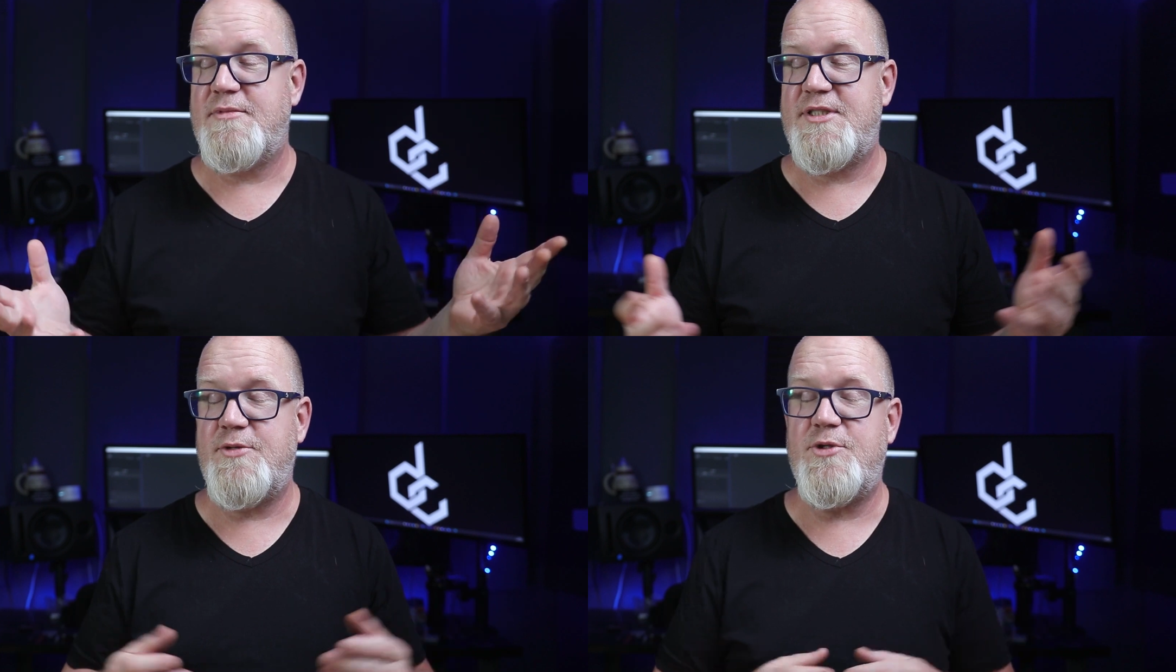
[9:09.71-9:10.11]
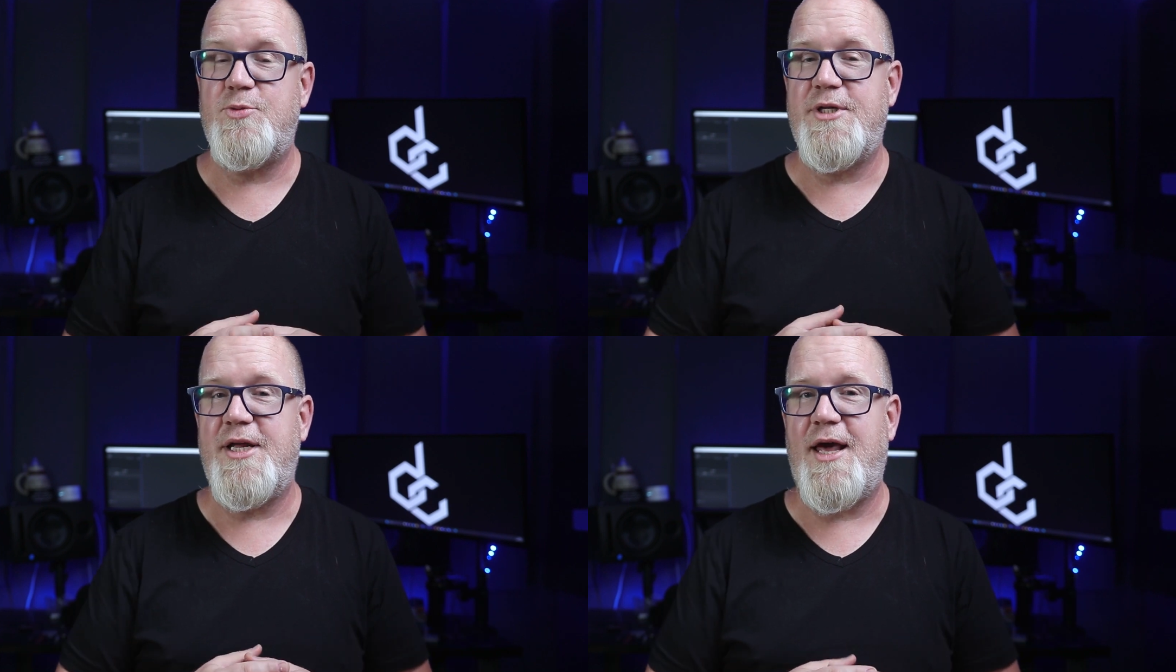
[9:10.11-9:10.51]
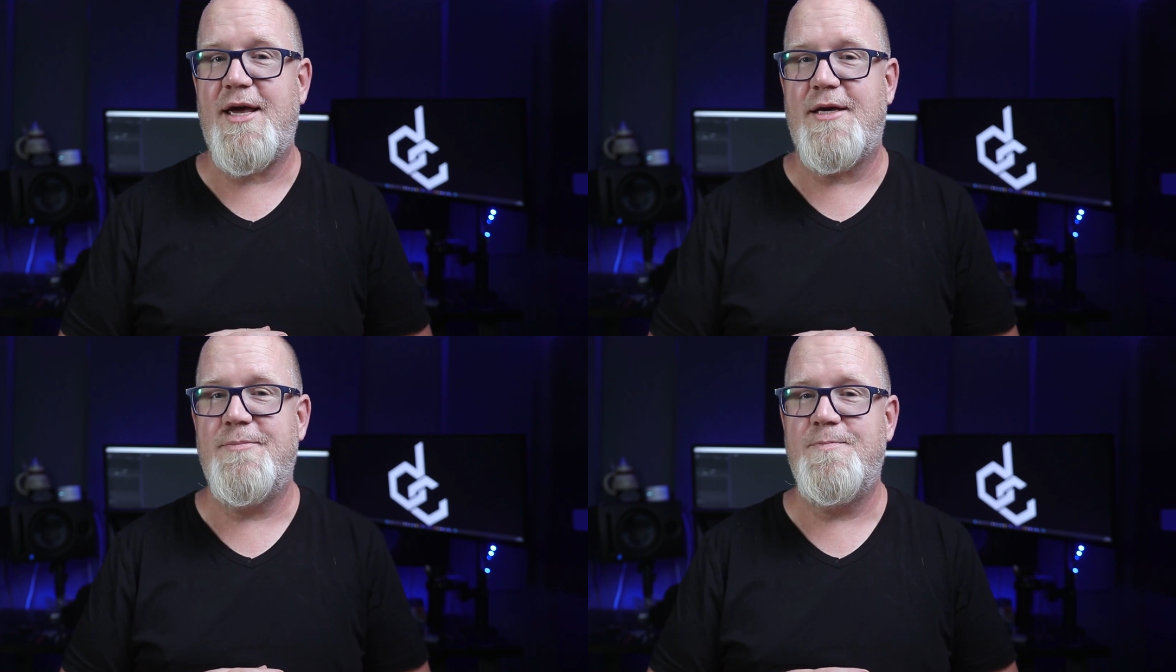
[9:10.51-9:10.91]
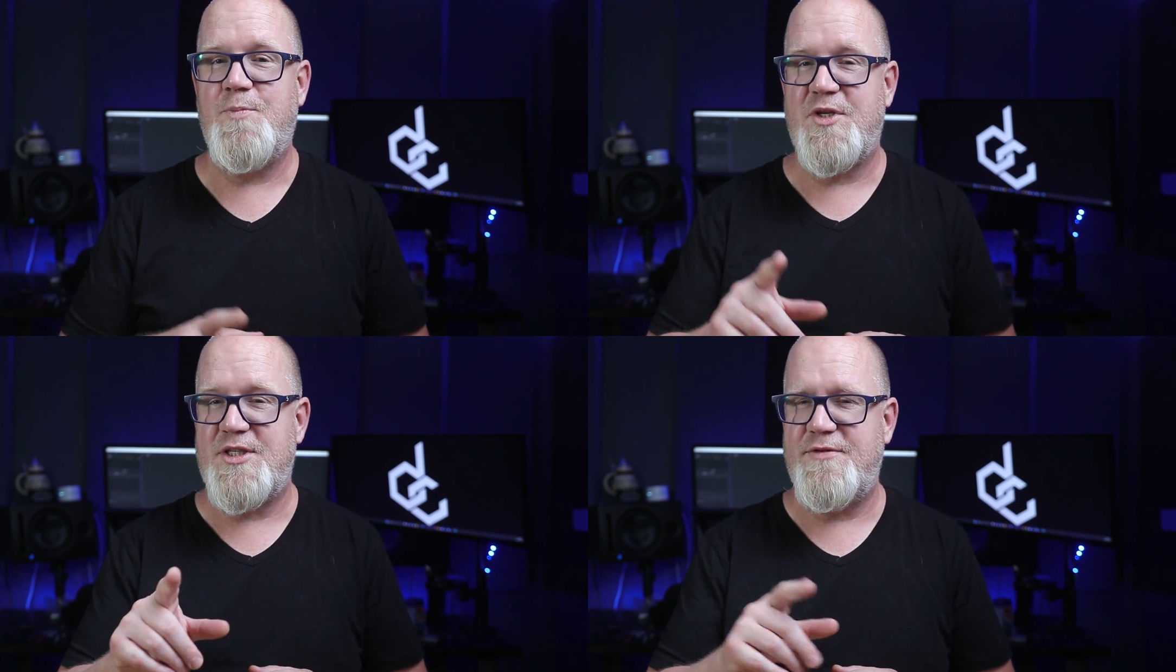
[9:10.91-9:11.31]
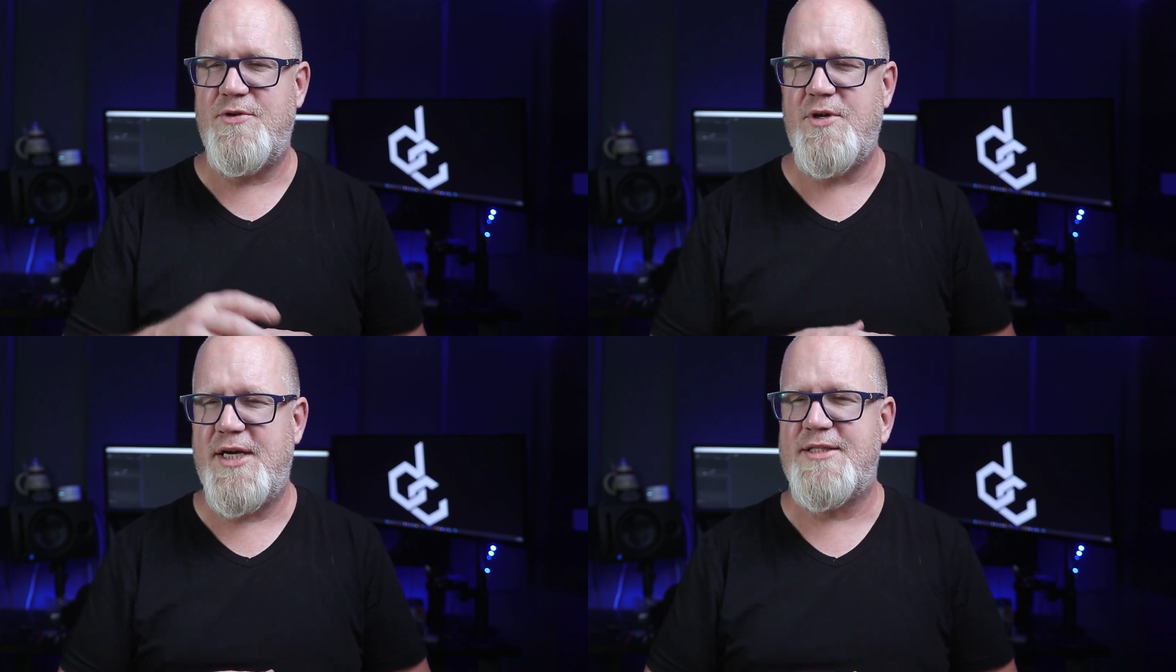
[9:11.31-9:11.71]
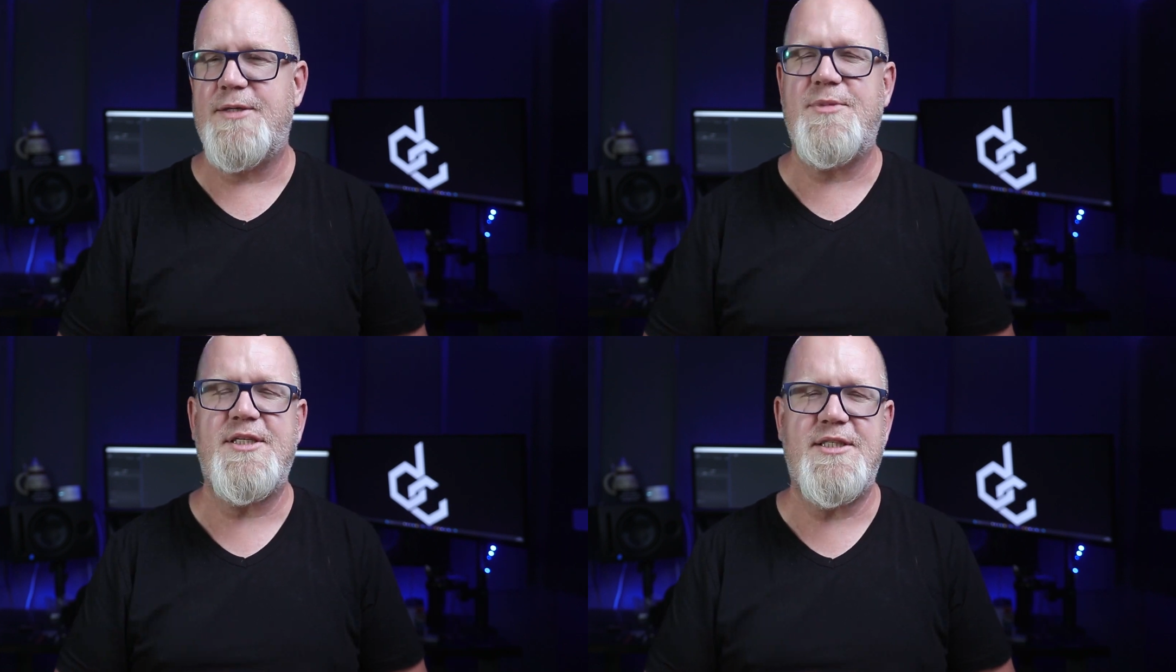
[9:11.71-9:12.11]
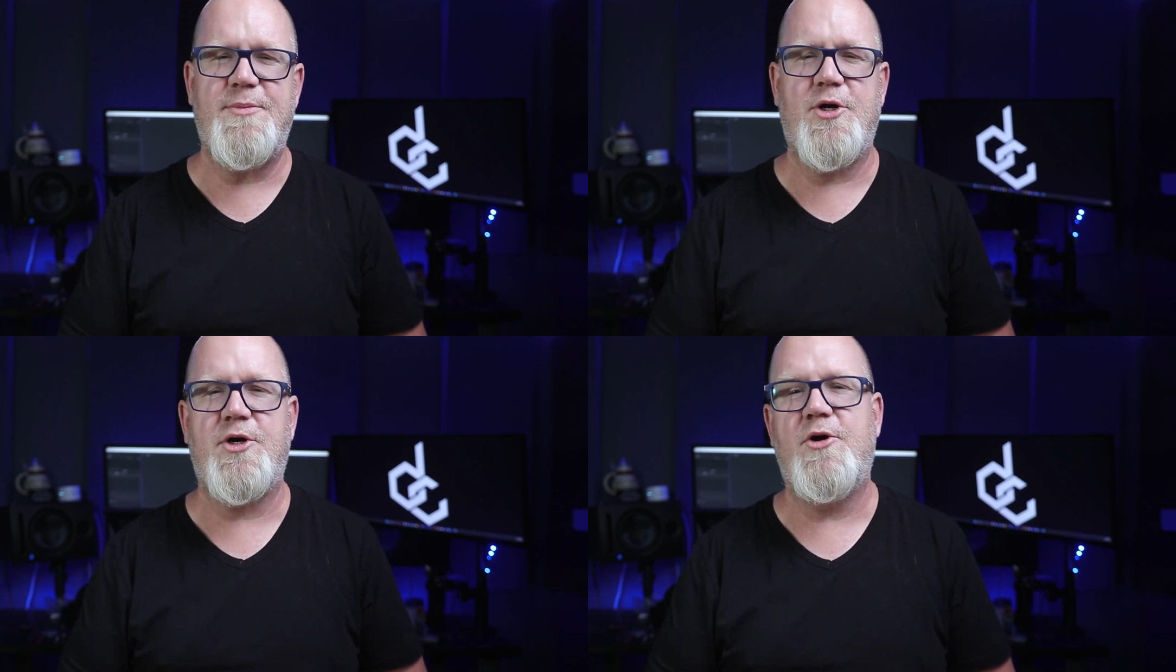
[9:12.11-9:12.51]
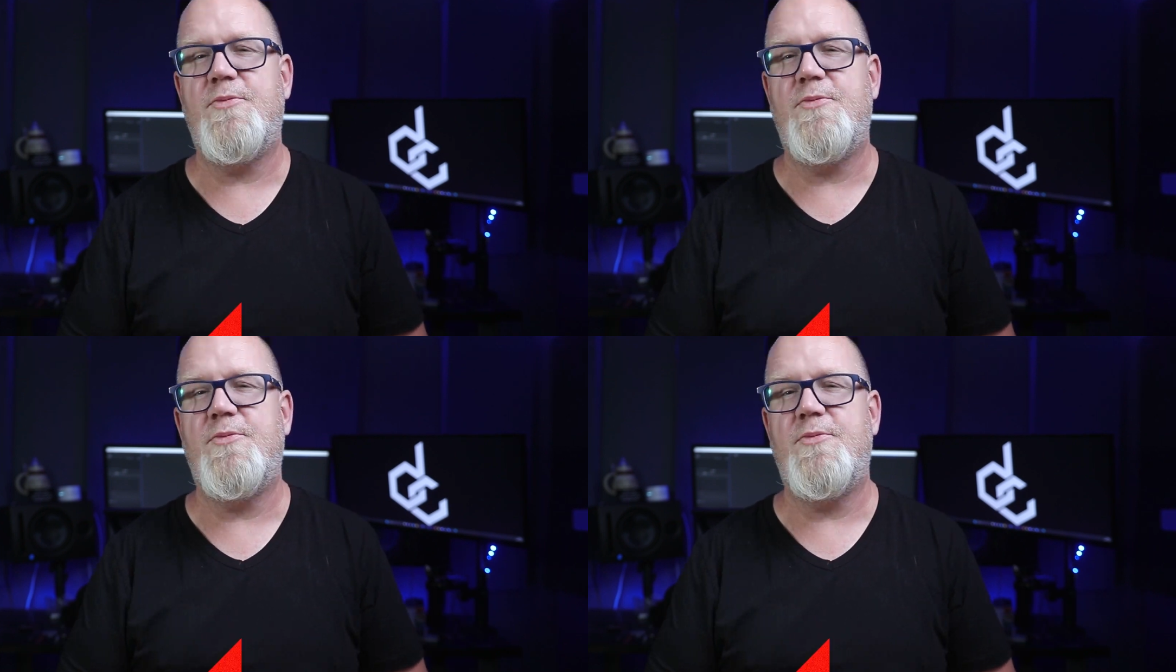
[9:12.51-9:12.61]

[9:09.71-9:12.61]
see which one you like. See if you can get something similar at